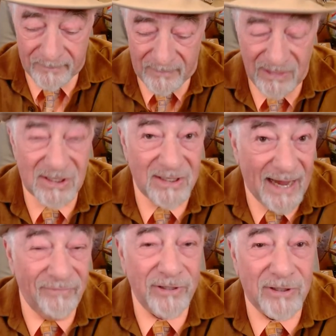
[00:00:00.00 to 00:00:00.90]
This is a
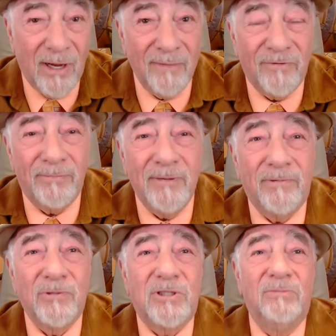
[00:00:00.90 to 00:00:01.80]
heavy time for
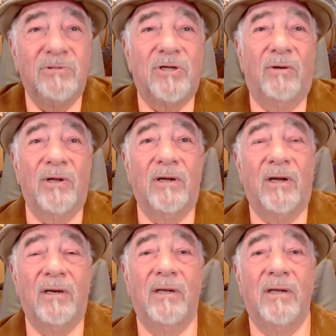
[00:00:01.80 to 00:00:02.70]
people to see what's going
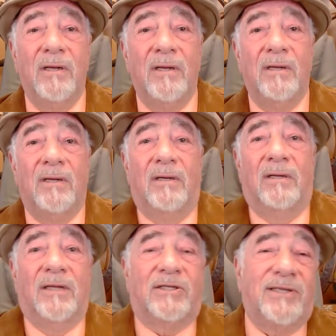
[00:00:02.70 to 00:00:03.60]
on.
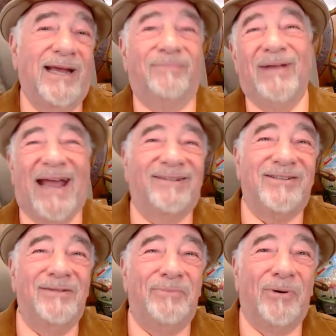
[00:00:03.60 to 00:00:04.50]
Unless take me out
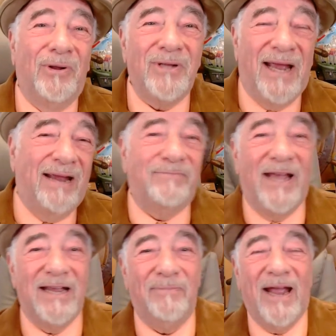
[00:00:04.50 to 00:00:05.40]
to the ball game,
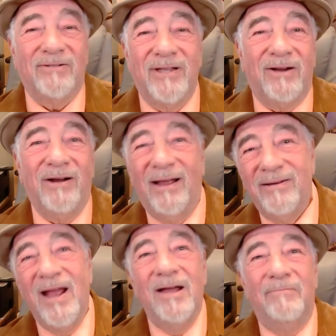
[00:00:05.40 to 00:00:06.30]
take me out to the
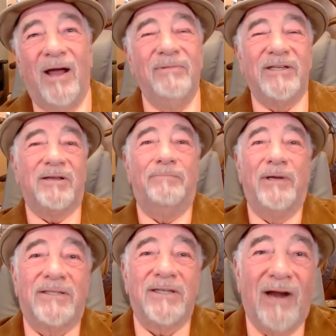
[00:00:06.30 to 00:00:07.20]
ground, buy me some
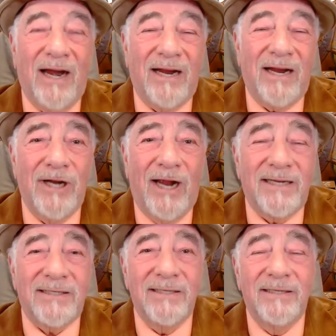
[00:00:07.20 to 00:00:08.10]
peanuts and cracker
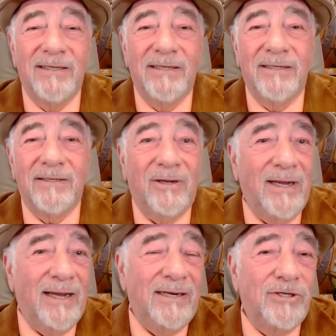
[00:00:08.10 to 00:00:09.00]
jacks. Go
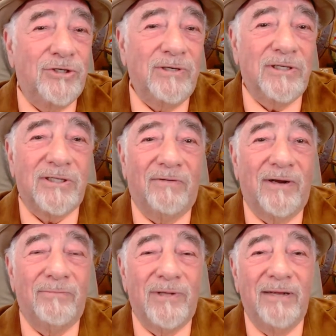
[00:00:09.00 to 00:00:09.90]
ahead, enjoy yourself.
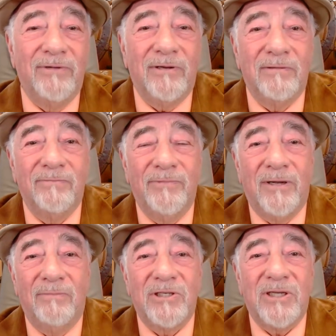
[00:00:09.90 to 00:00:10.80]
I don't blame you
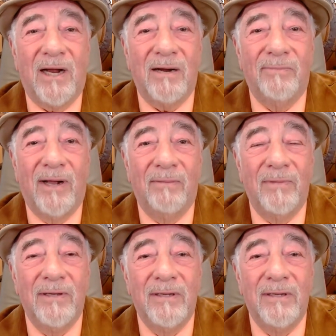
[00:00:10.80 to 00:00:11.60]
become a soccer mom.